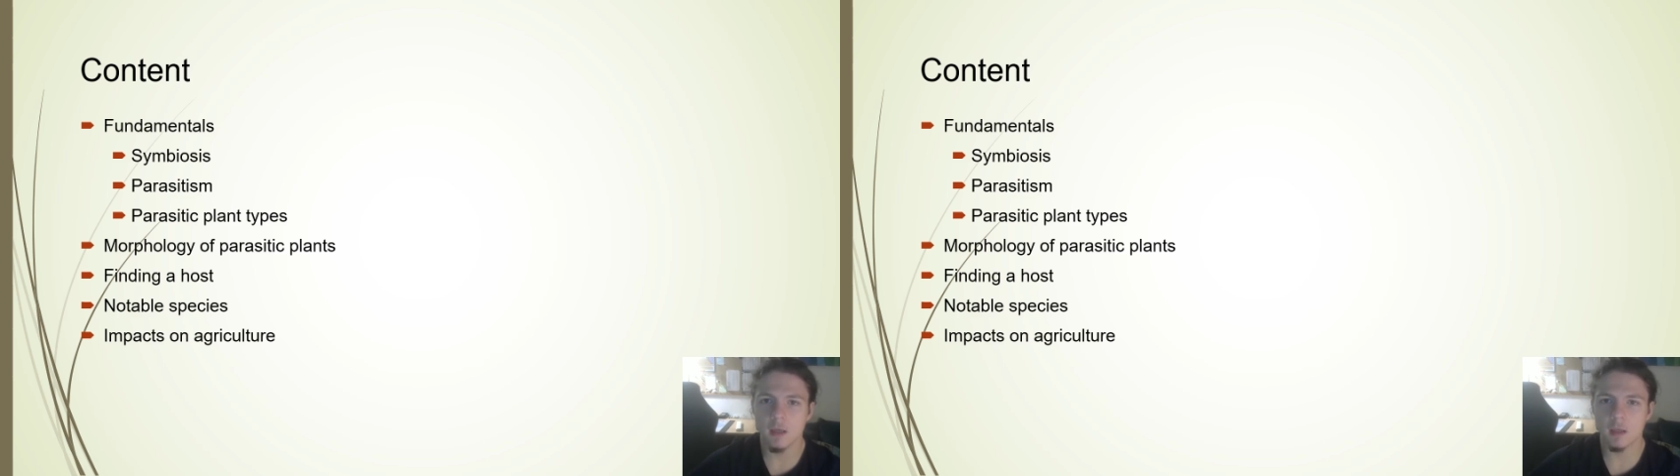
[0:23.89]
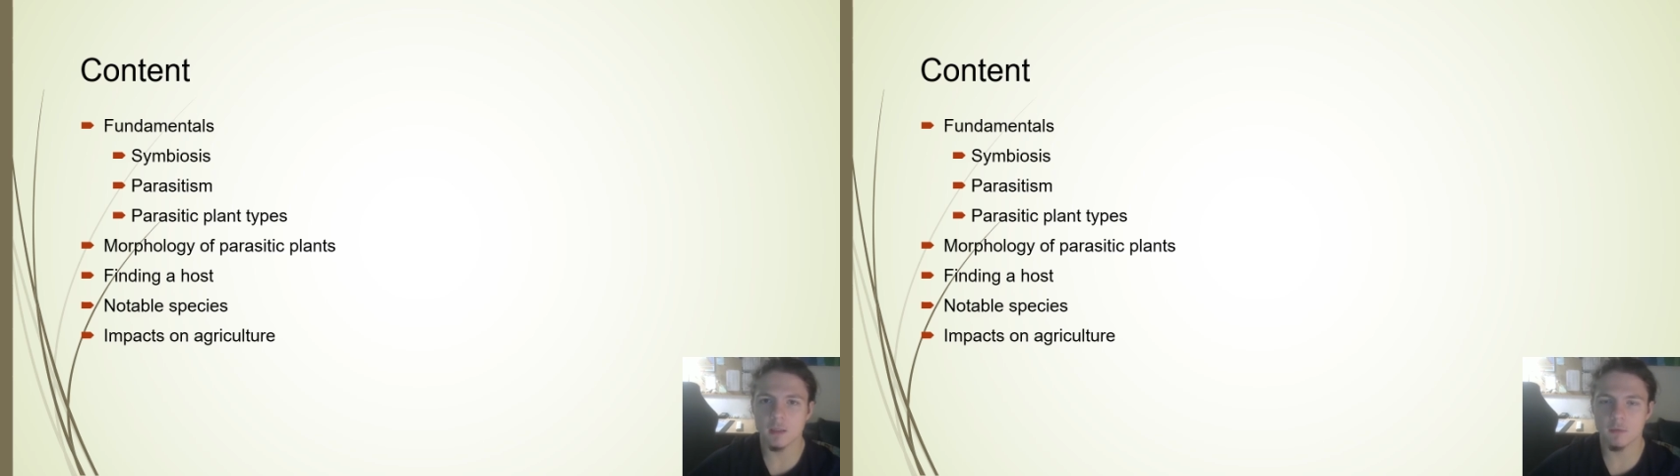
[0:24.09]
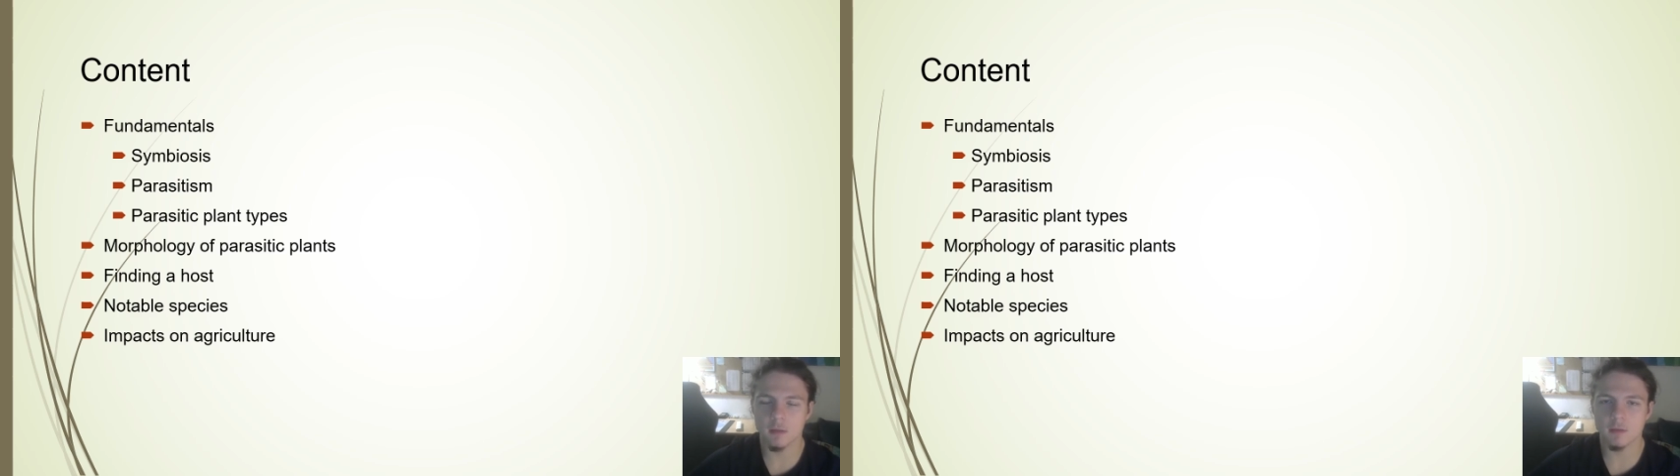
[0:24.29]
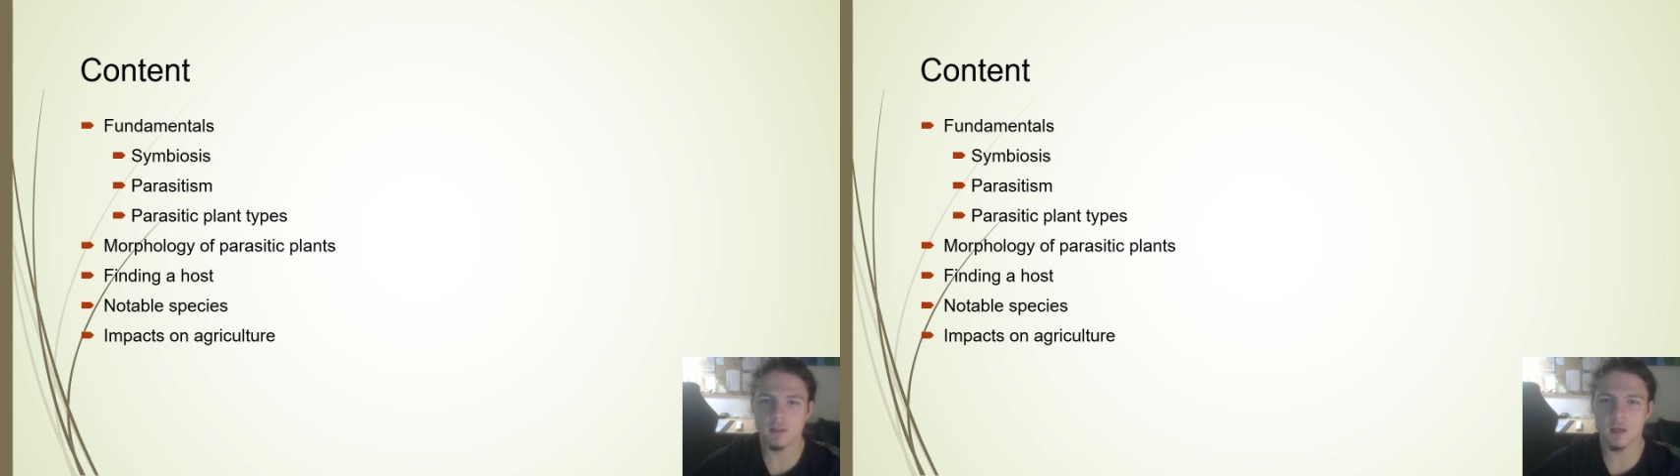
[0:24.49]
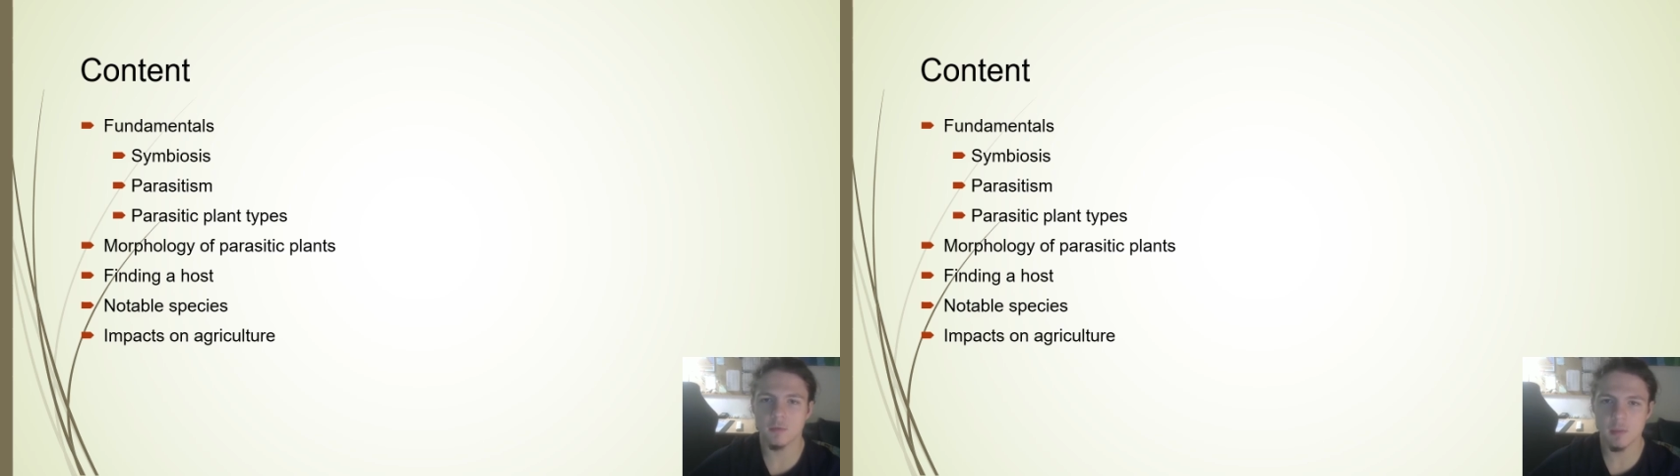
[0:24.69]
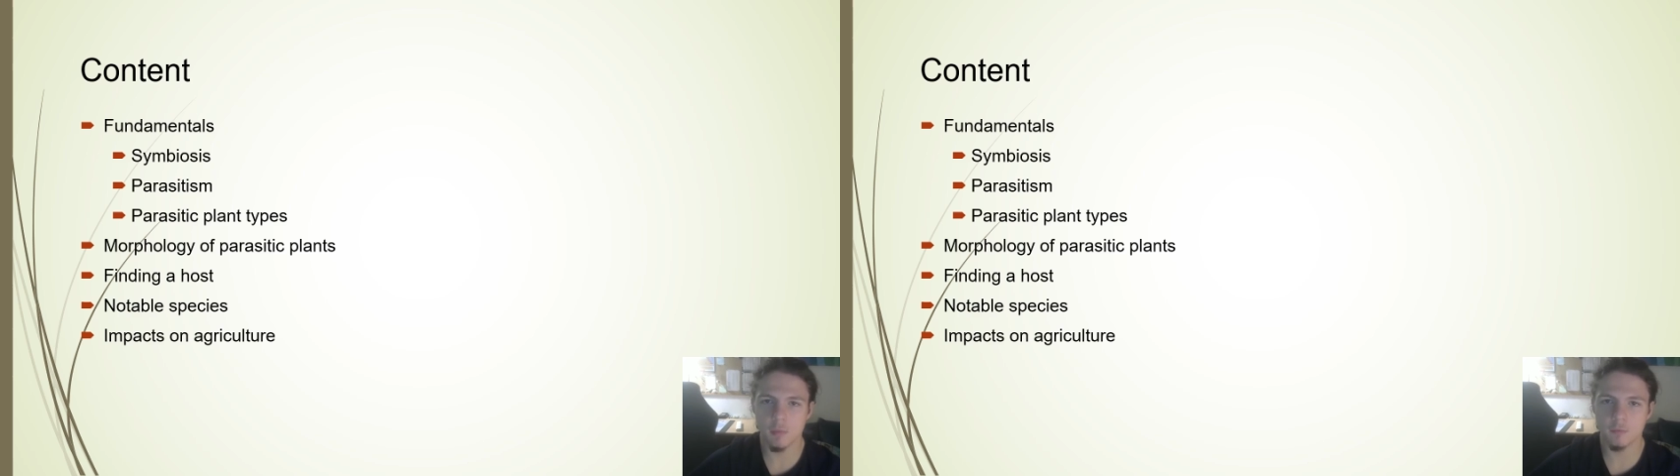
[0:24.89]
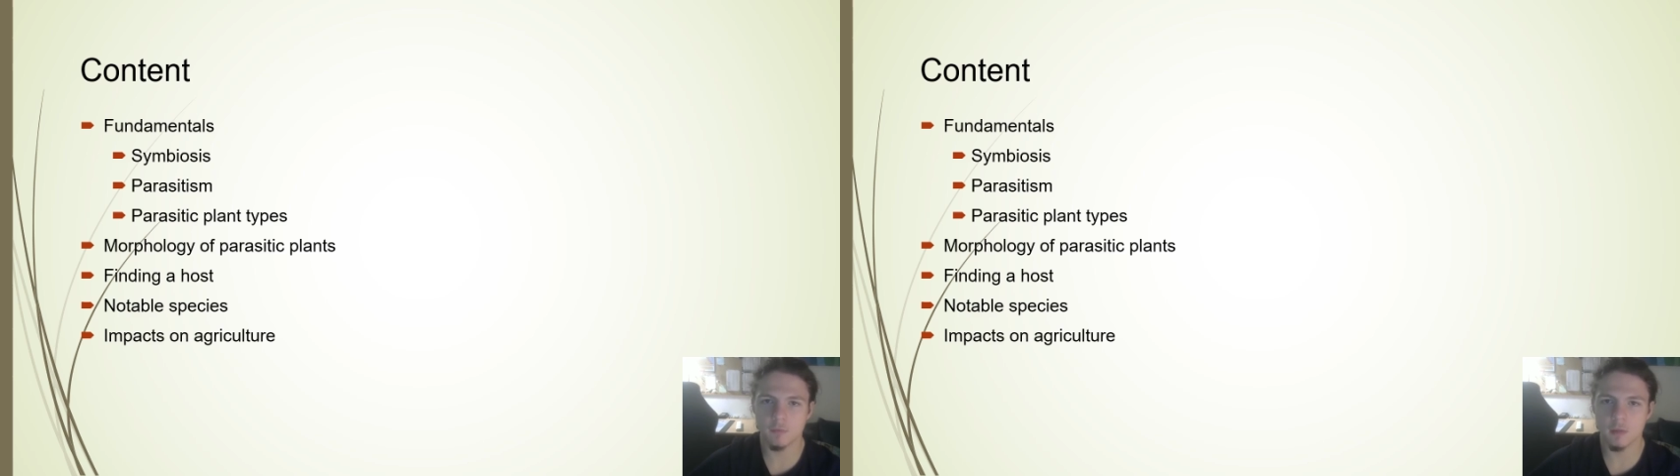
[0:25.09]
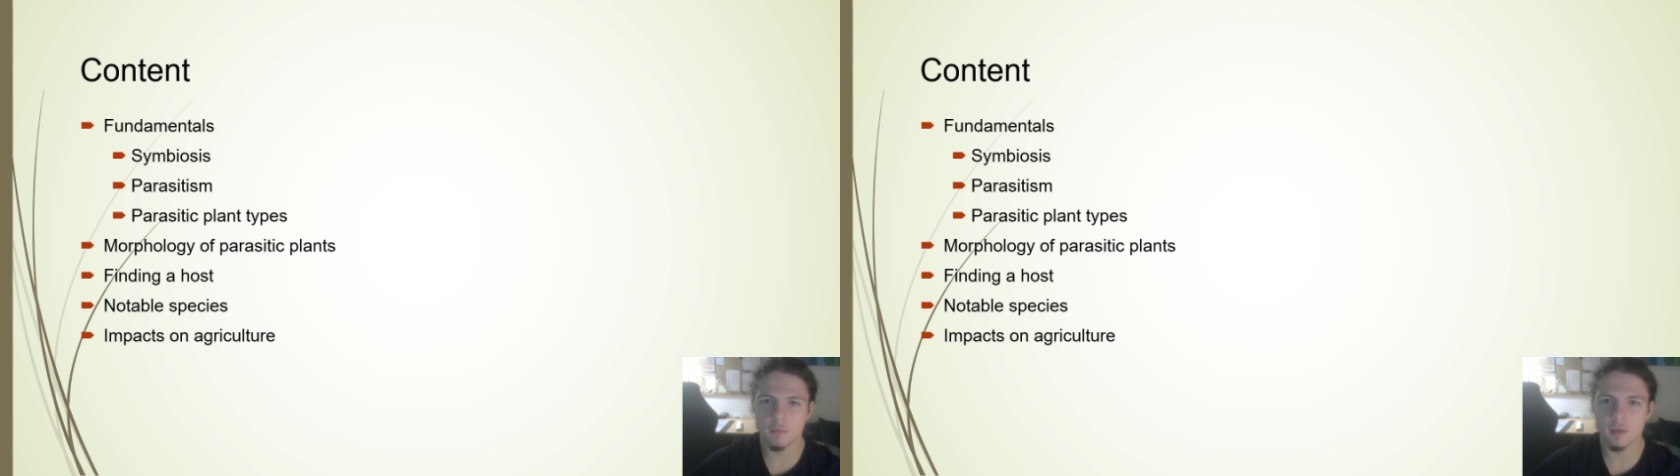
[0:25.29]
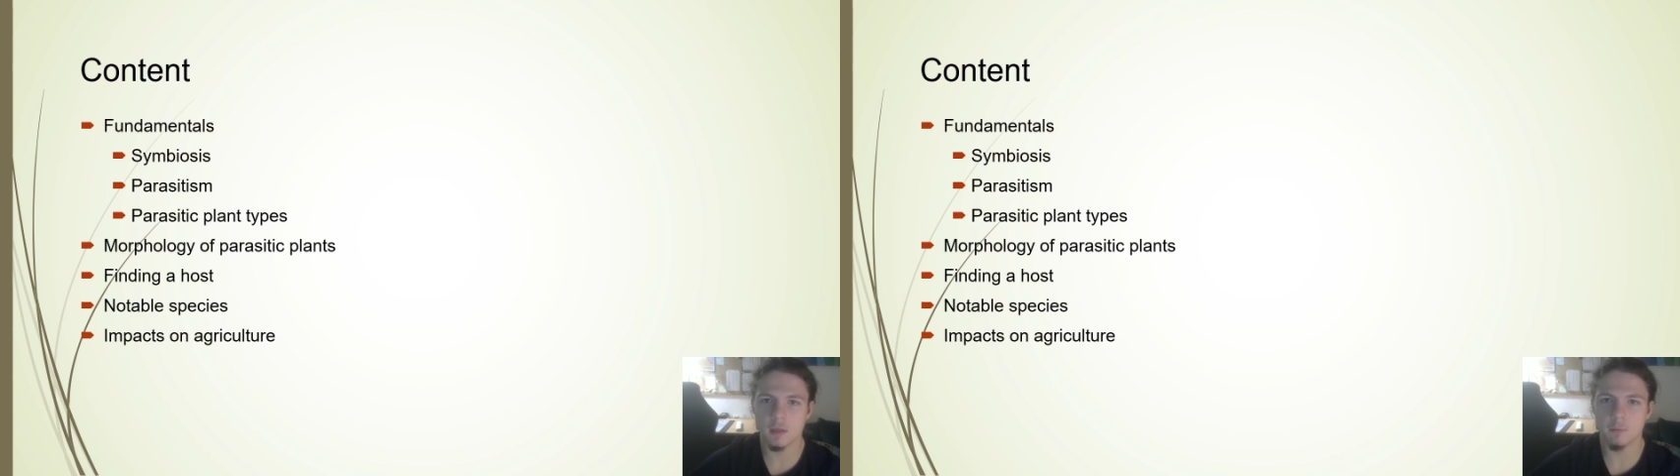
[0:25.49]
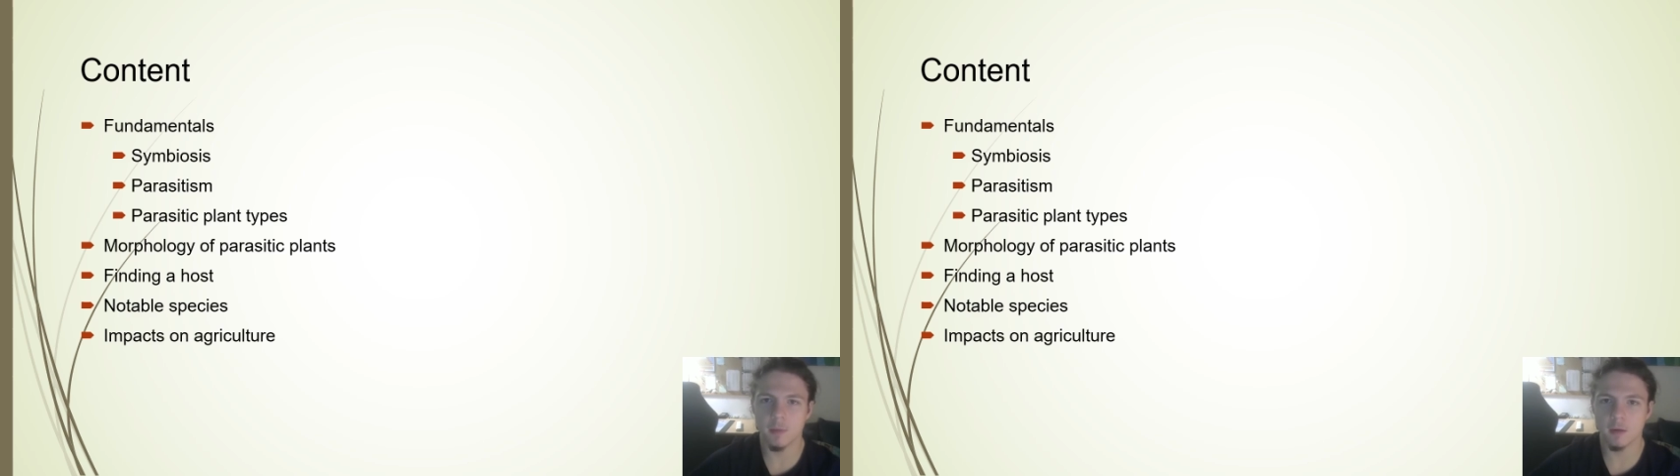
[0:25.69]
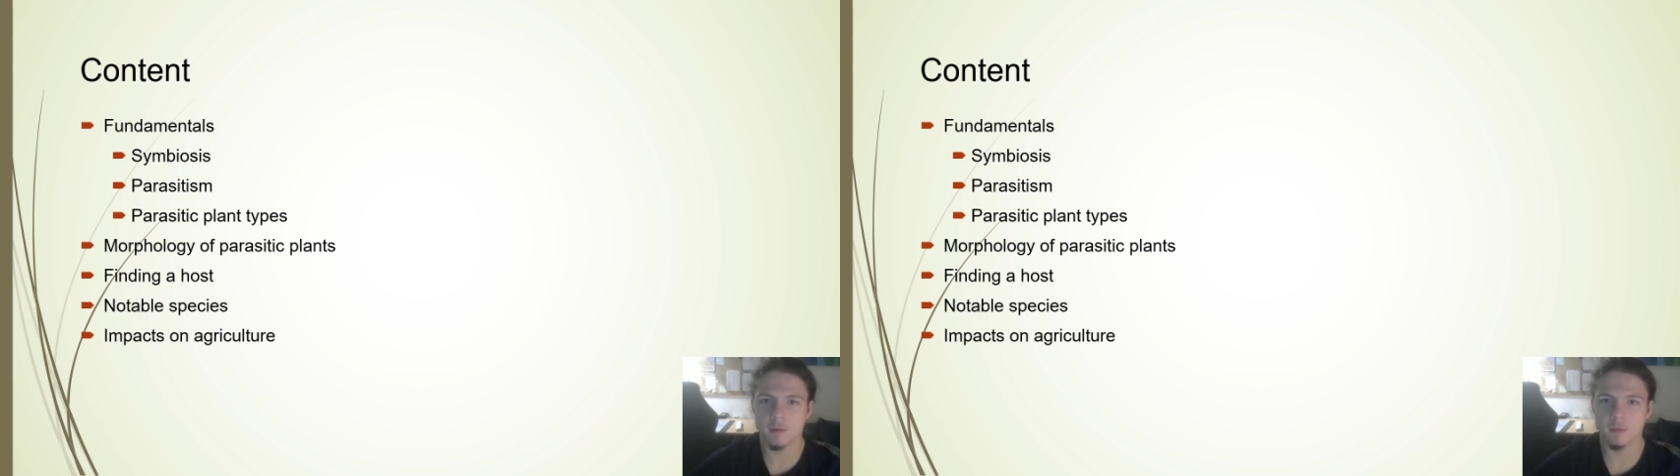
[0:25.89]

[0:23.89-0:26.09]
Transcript: as well as how some of them impact